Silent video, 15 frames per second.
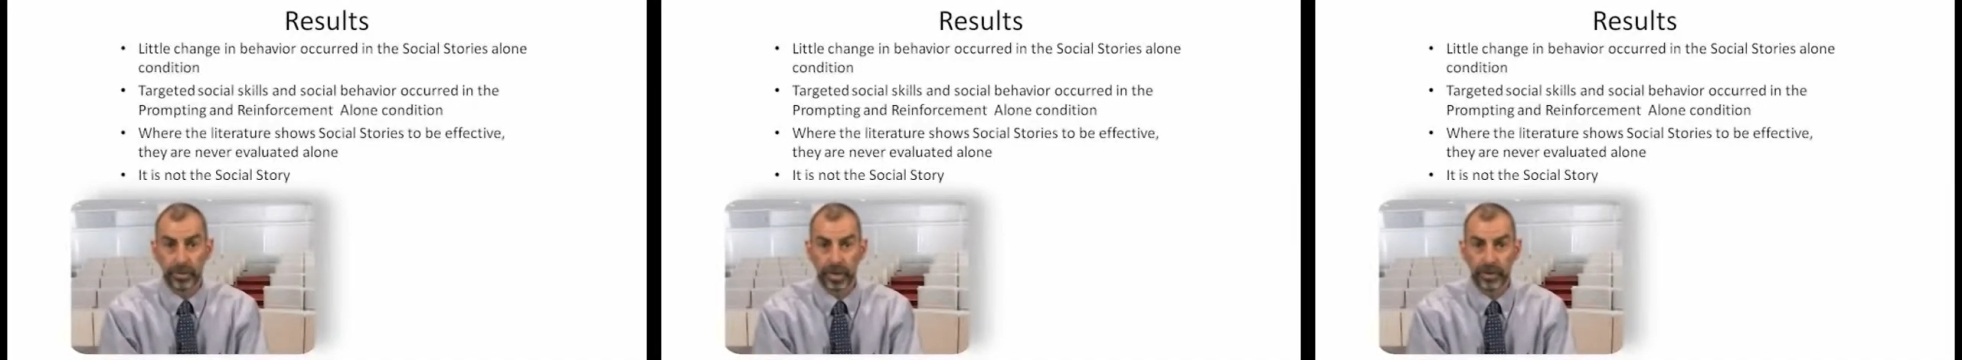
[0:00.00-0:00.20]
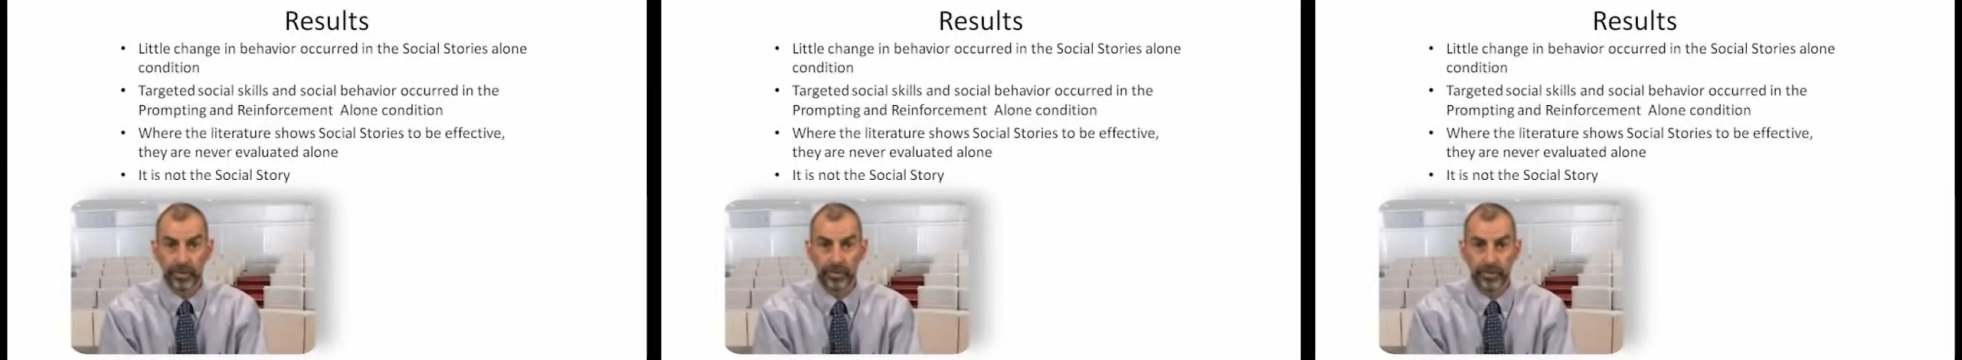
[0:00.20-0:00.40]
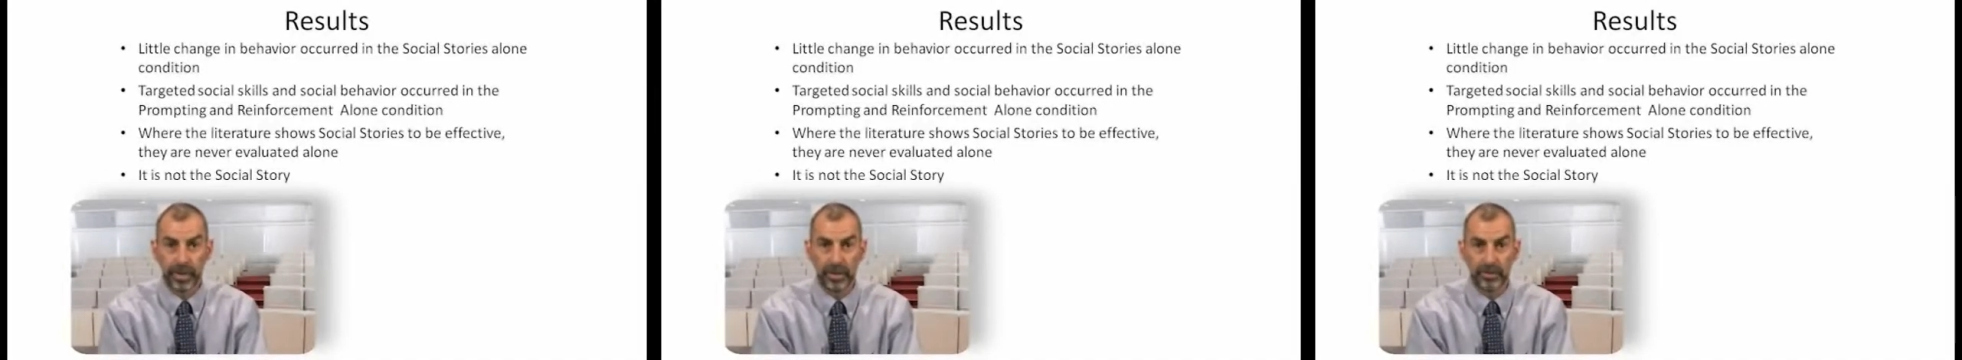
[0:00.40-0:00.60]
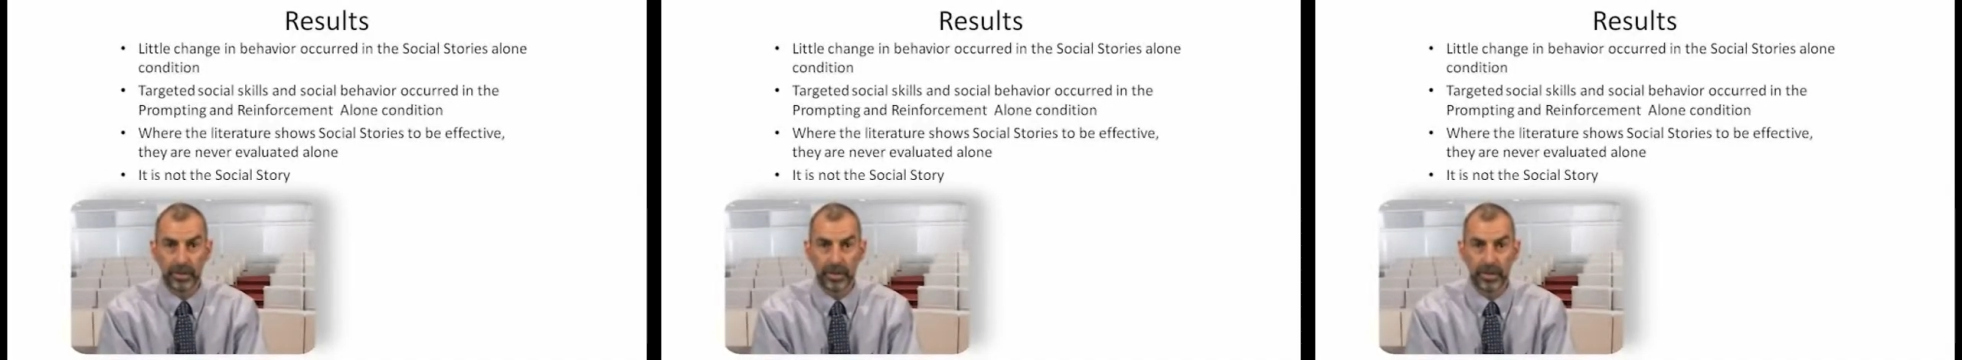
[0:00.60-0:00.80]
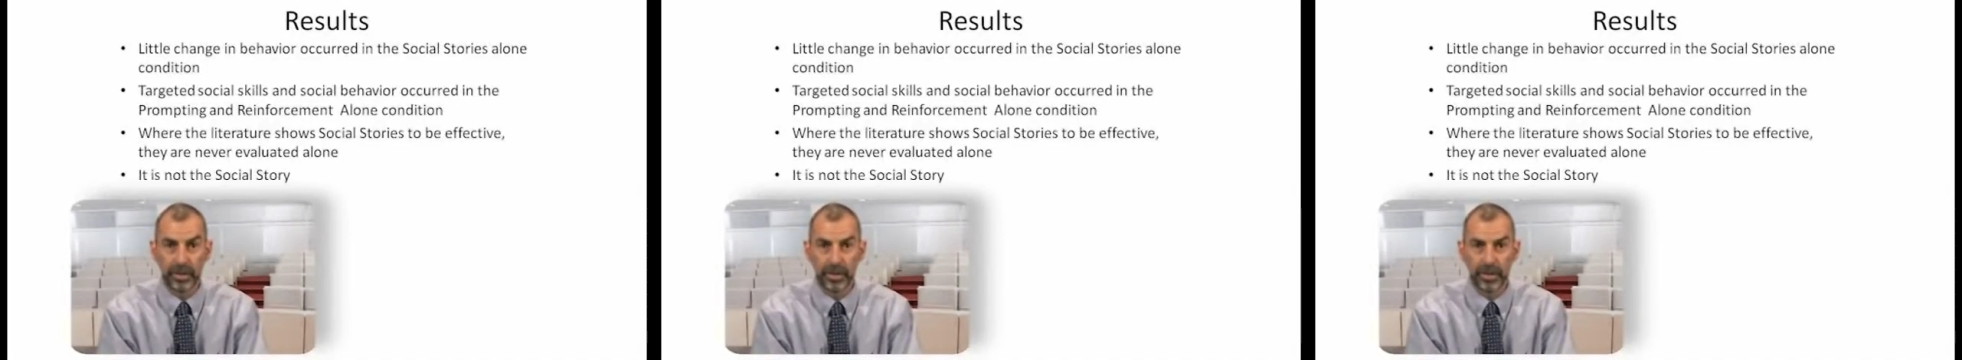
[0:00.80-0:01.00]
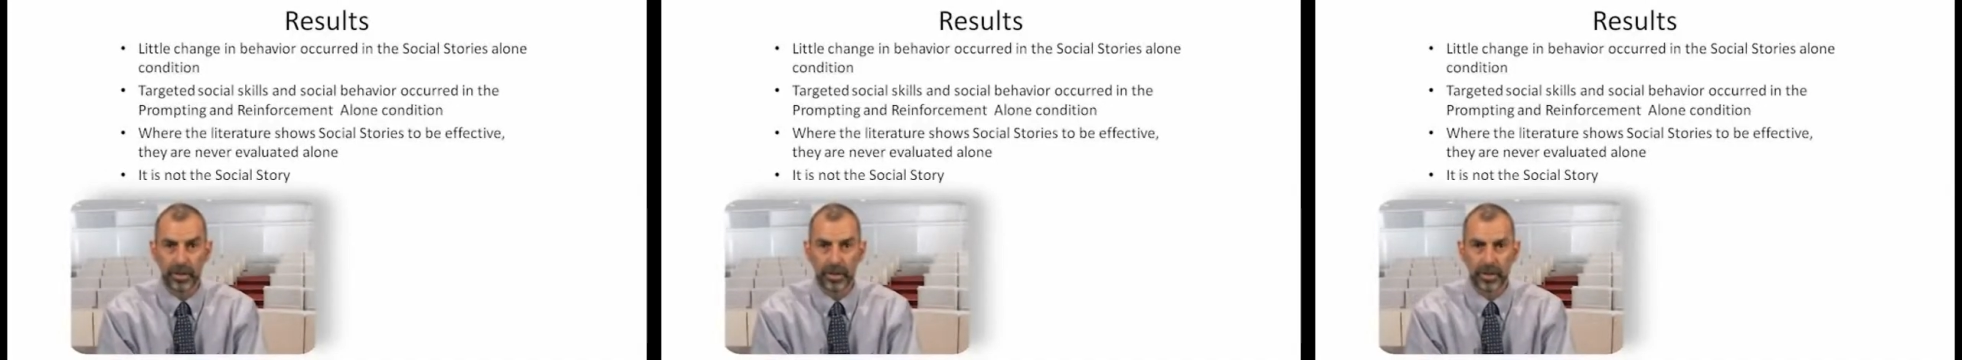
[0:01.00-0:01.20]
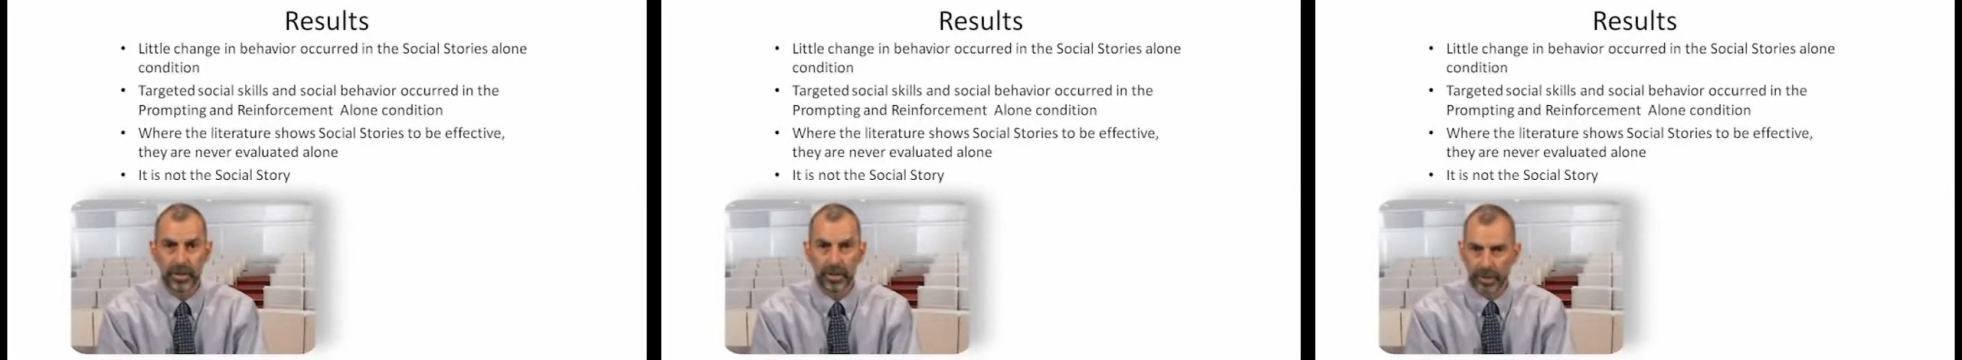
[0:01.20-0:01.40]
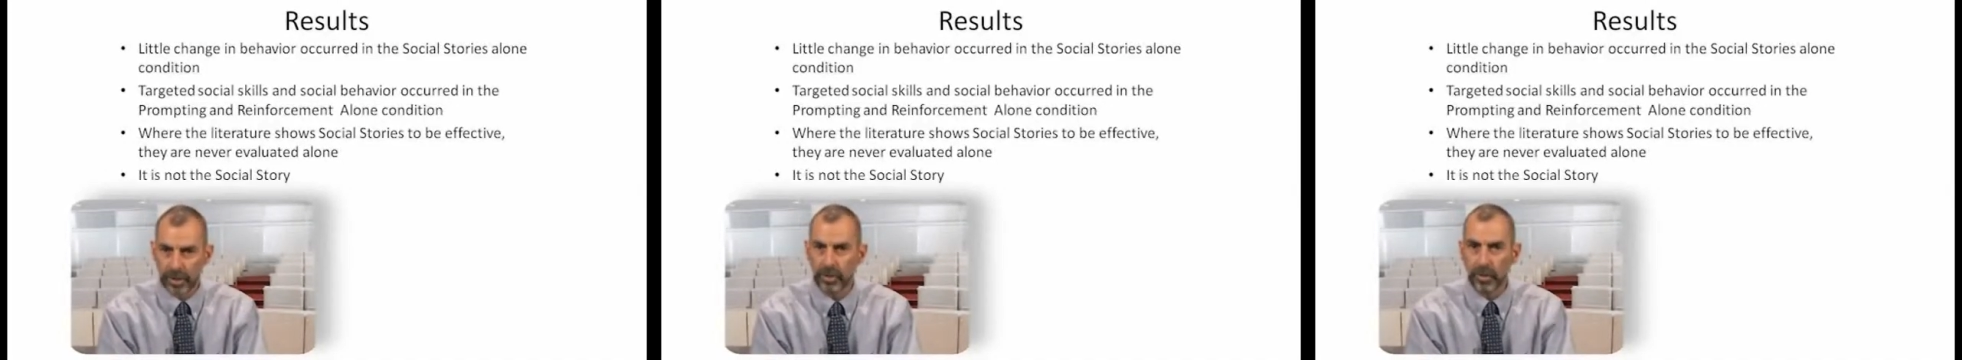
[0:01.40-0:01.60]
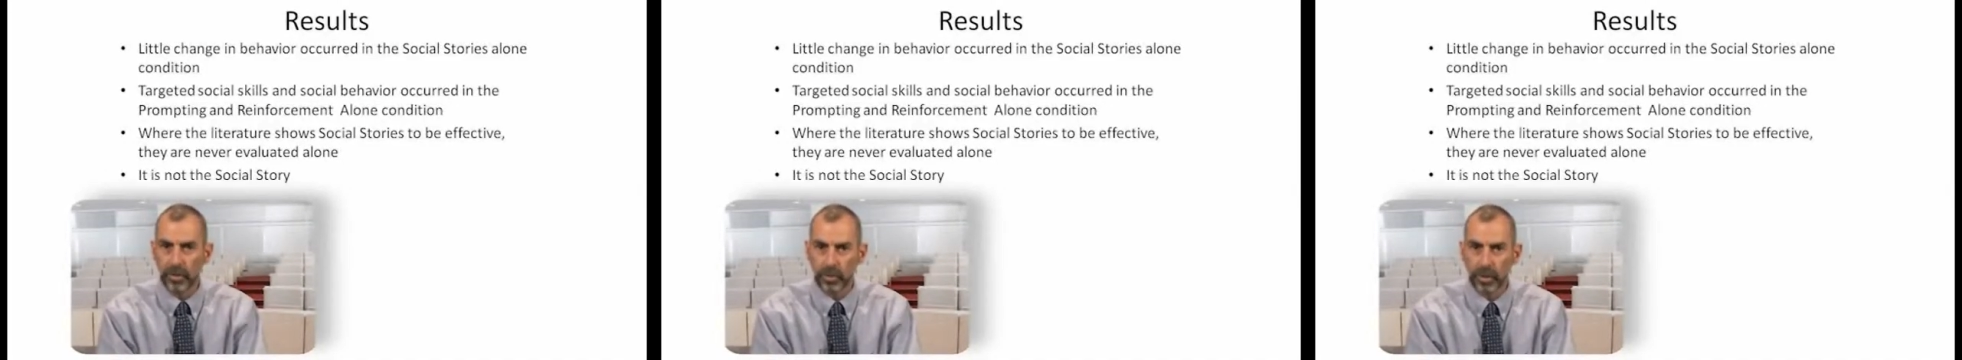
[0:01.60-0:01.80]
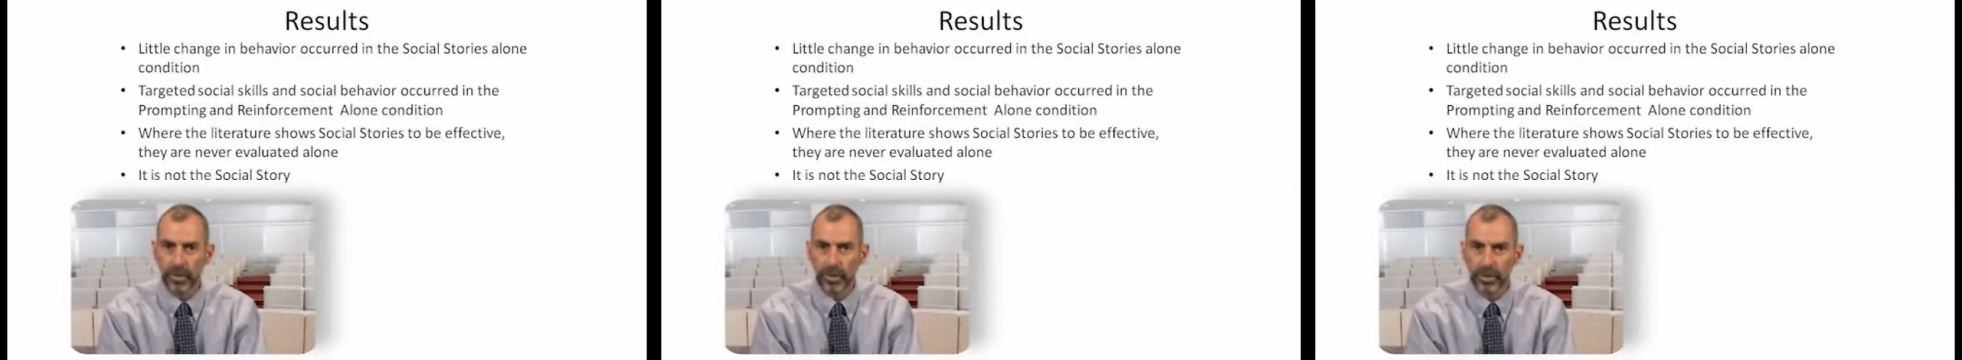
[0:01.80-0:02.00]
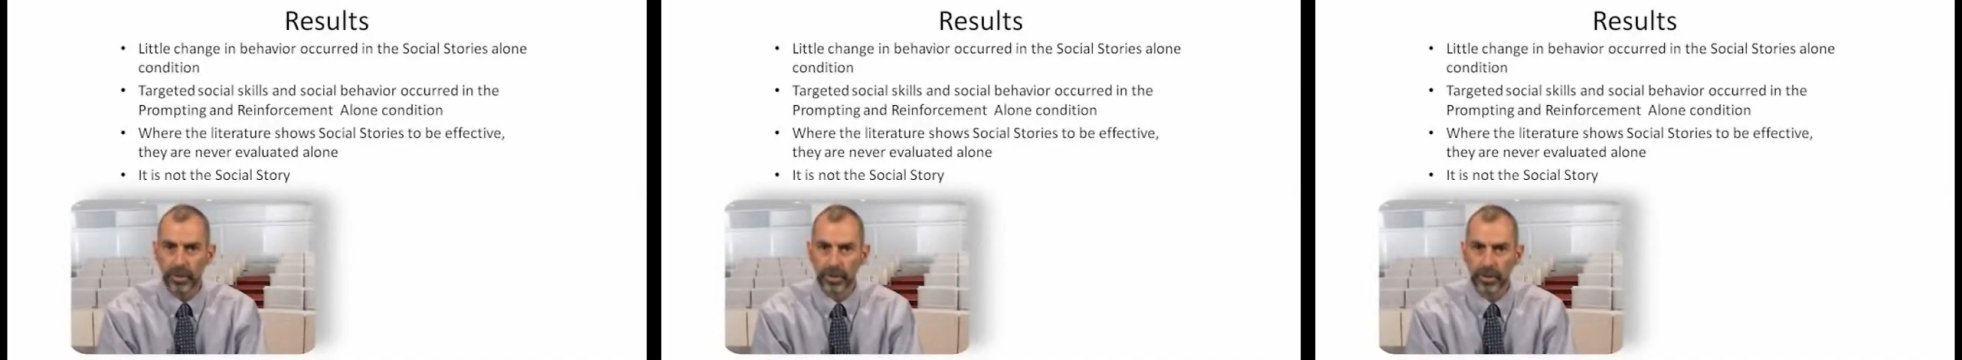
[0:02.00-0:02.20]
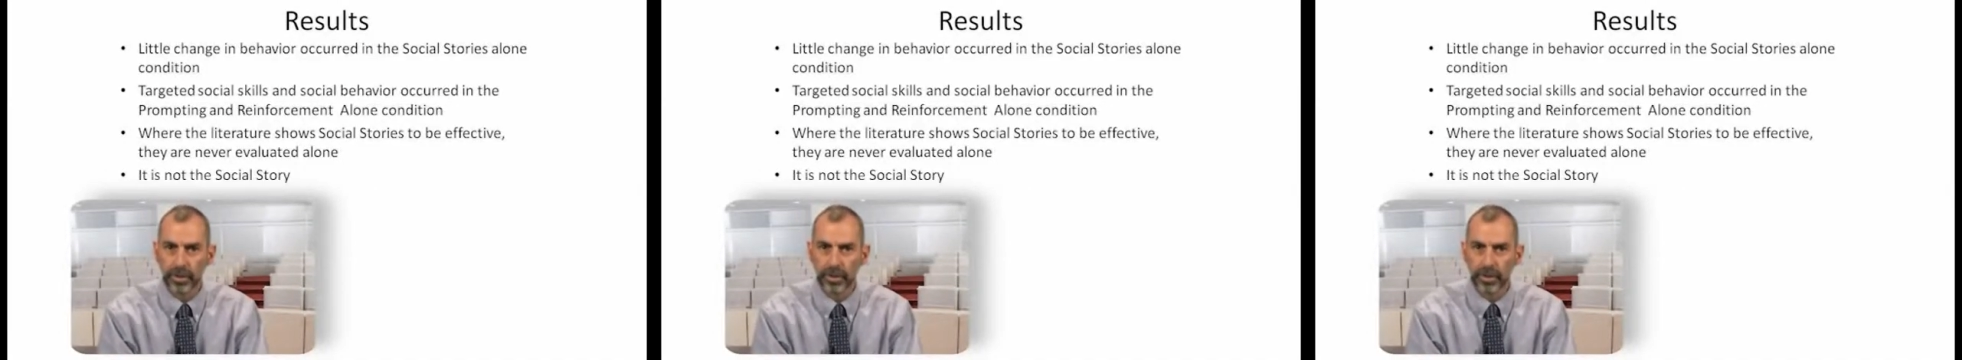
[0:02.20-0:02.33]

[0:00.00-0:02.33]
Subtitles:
engaging the behavior, they don't work.